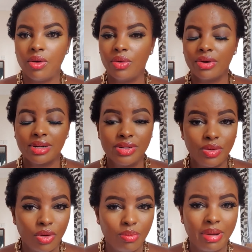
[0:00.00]
or, you know,
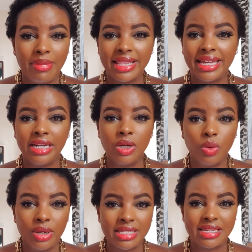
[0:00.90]
or my mother-in-law
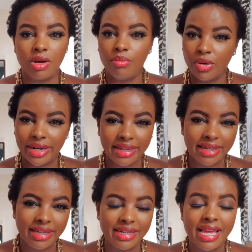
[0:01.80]
is now born again.